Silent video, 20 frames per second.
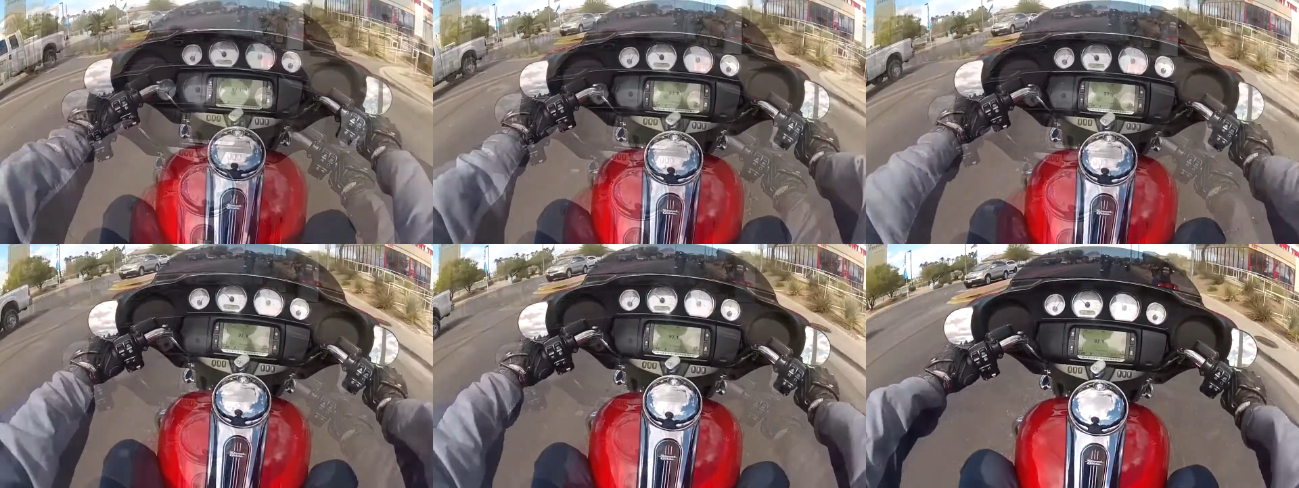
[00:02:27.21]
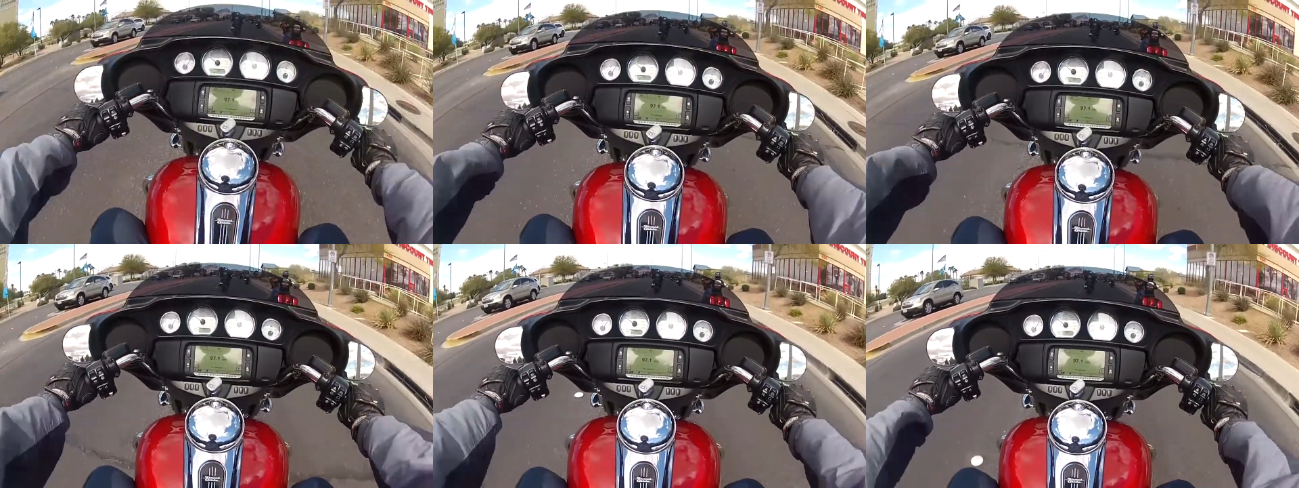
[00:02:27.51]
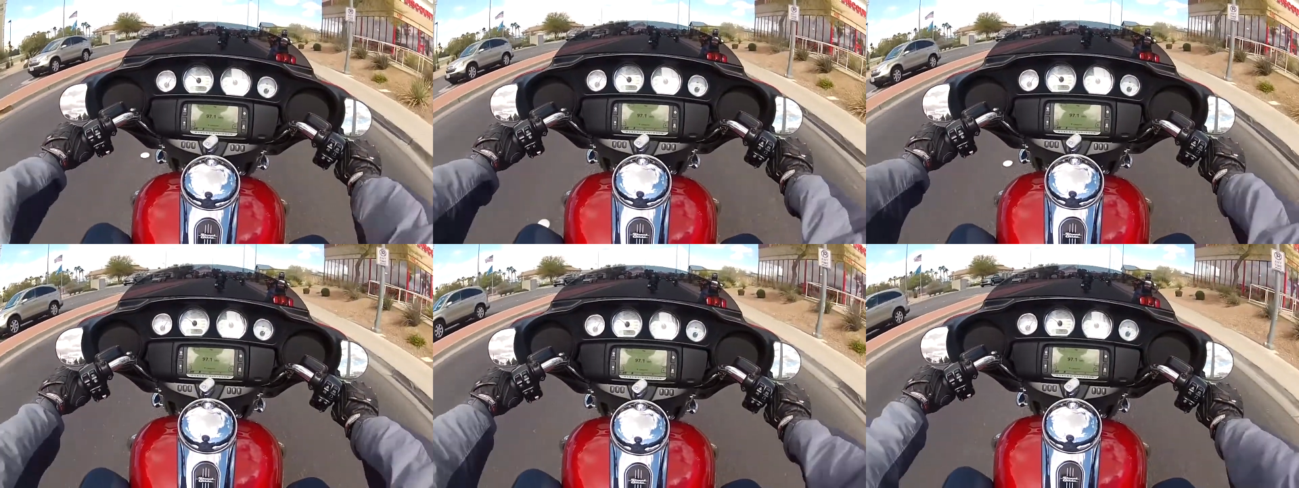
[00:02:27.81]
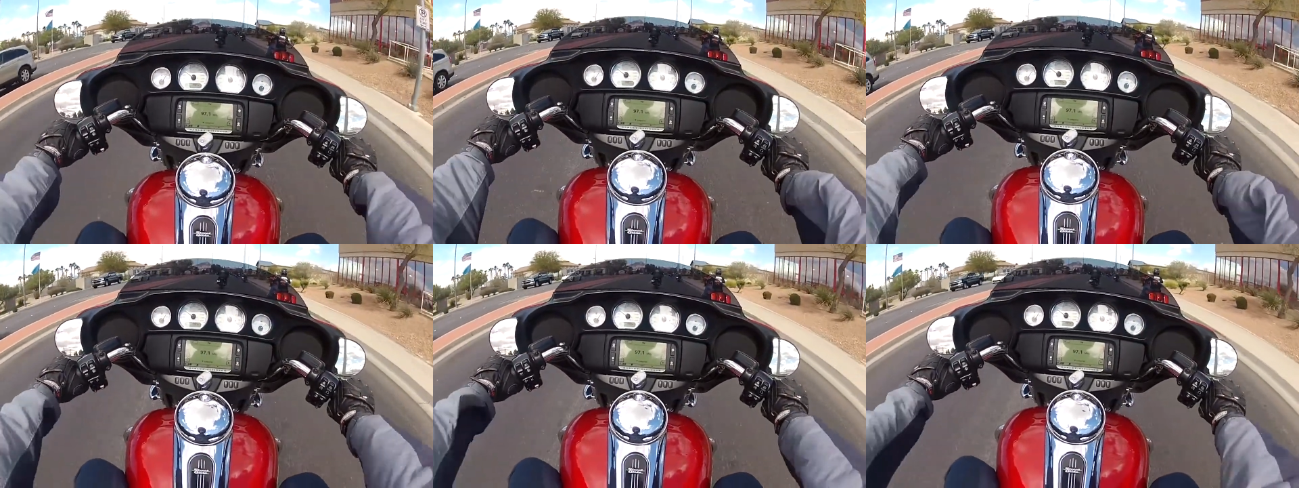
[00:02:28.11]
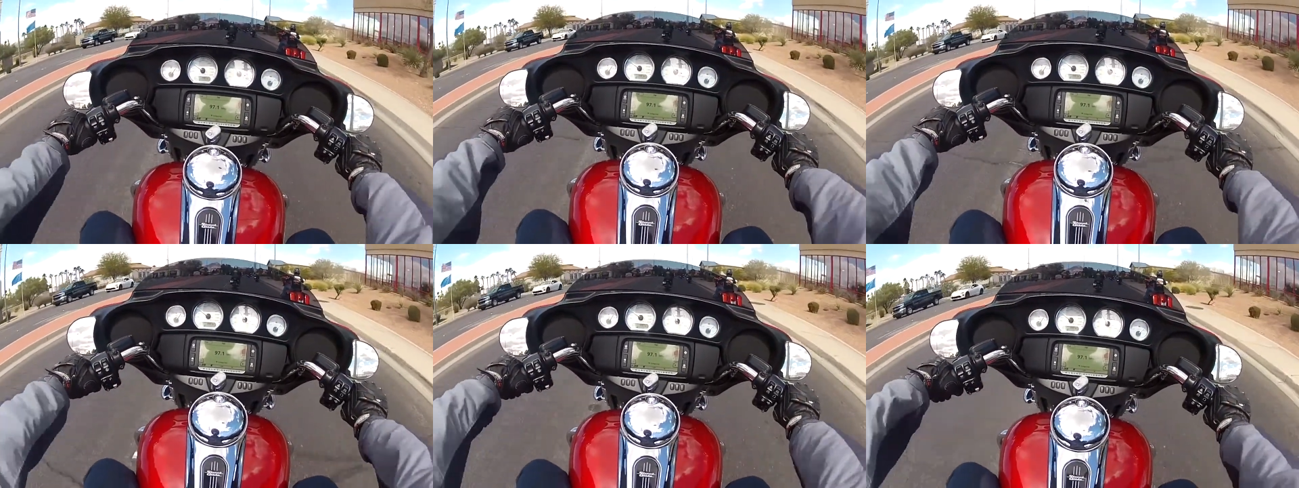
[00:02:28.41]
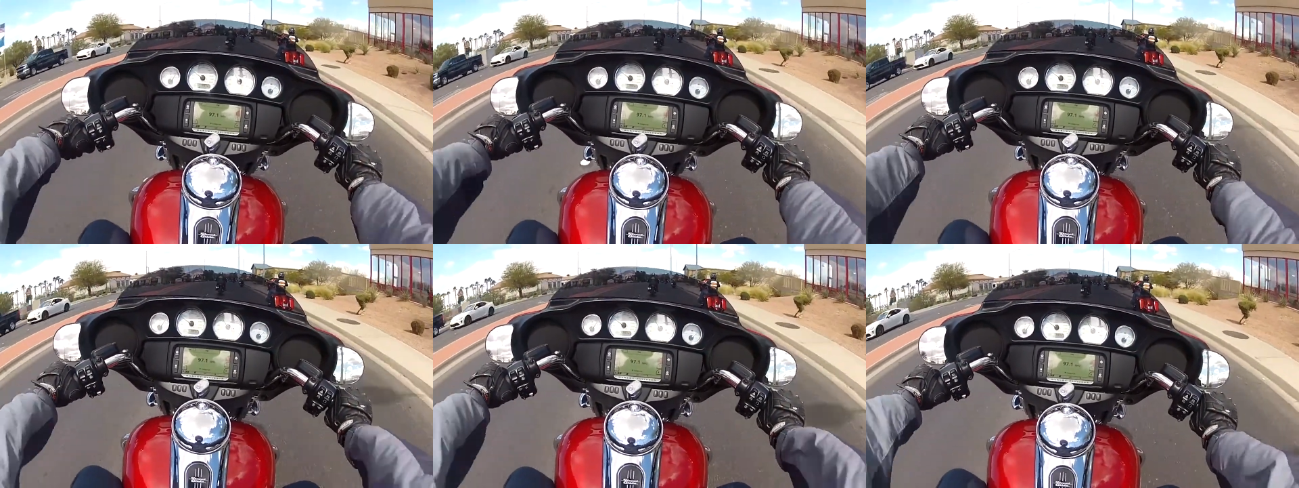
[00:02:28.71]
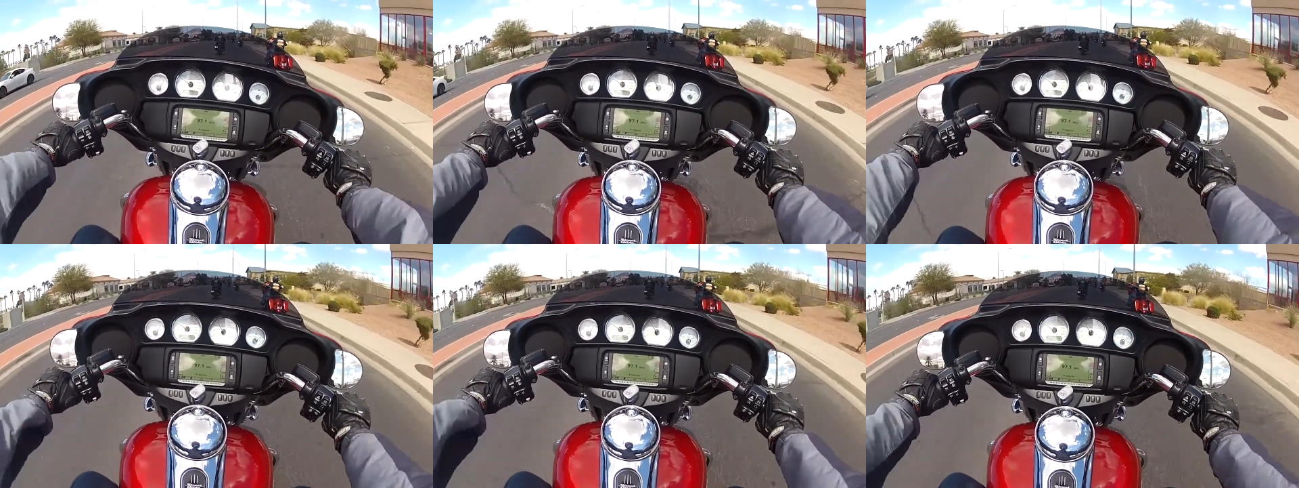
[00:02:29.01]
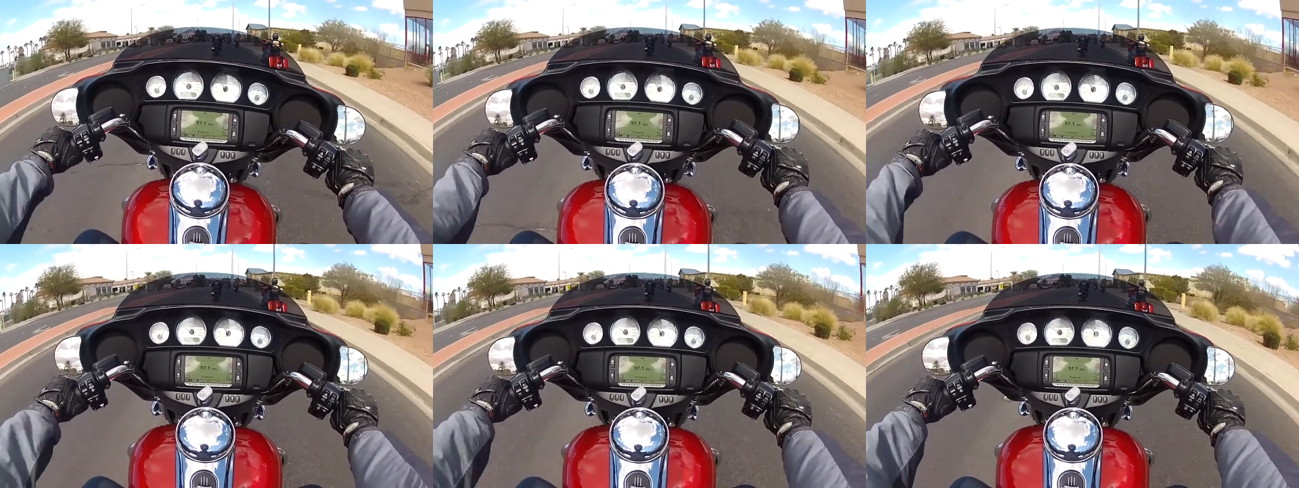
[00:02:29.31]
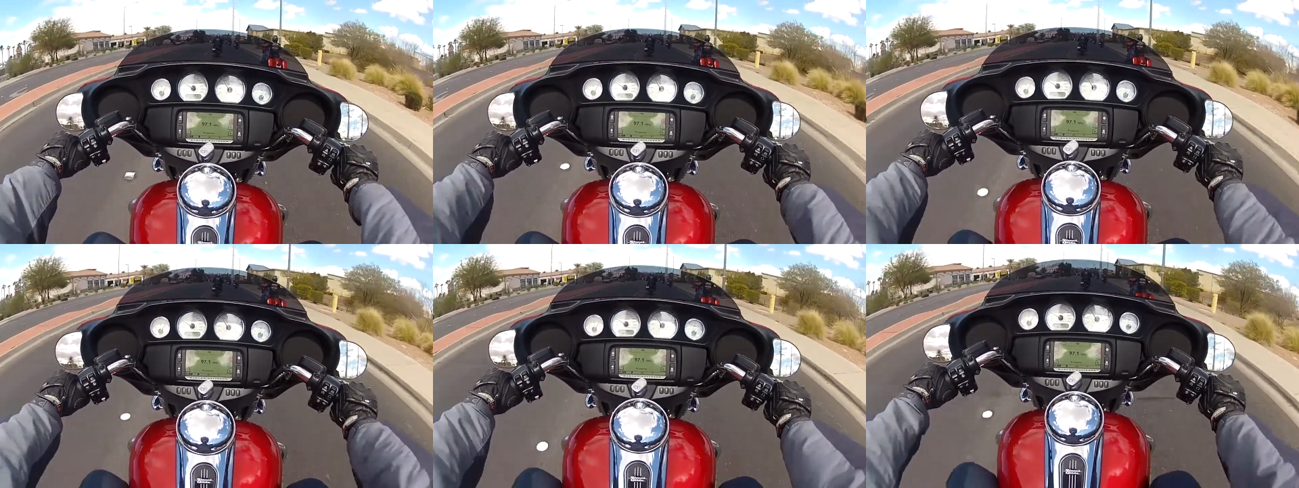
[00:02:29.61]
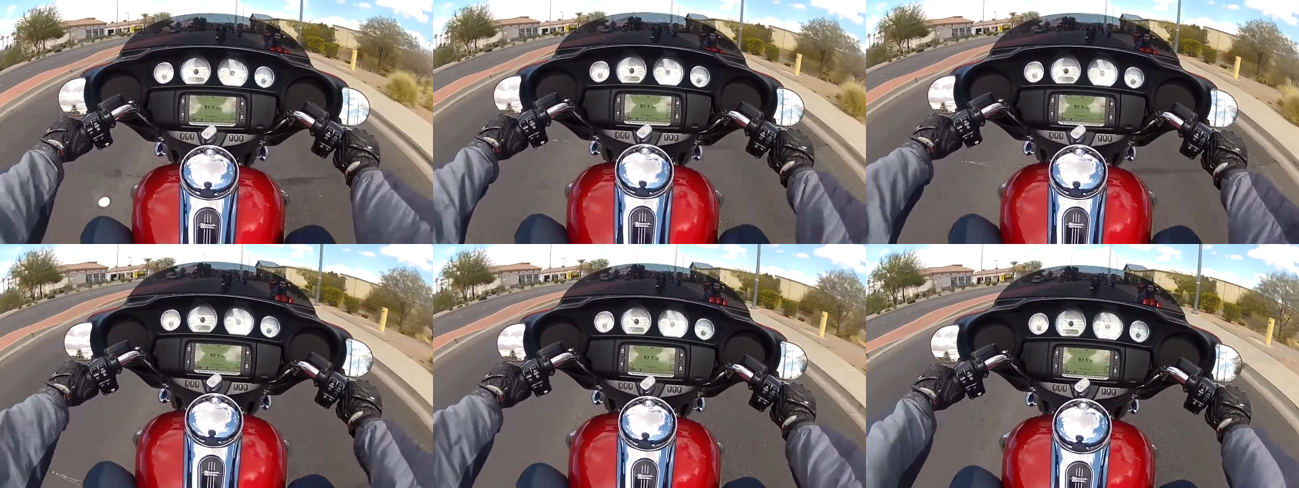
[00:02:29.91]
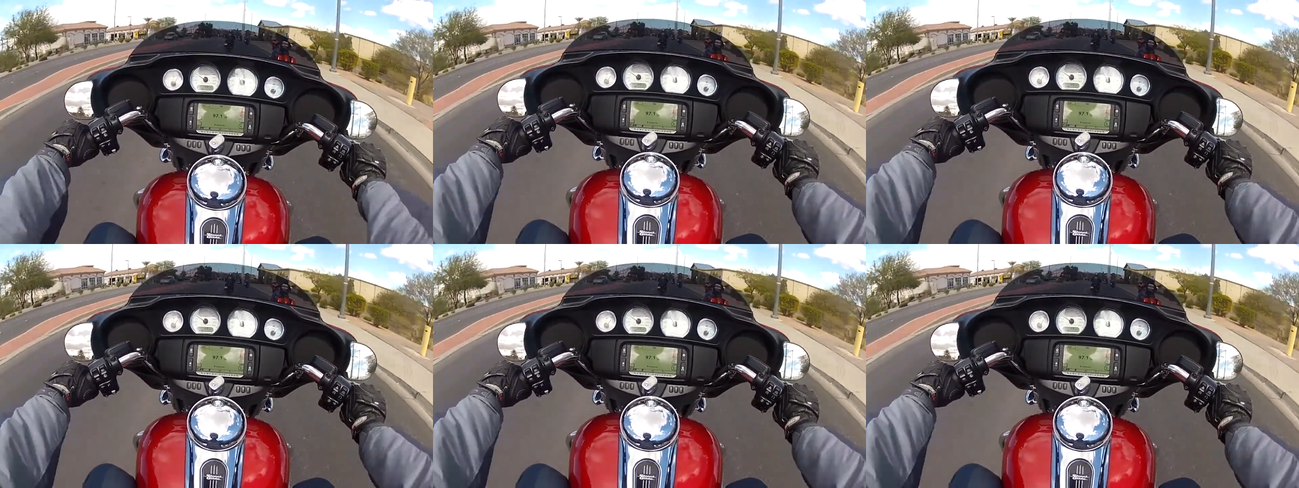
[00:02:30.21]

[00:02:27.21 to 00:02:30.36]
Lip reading: Nobody's mouth can be seen.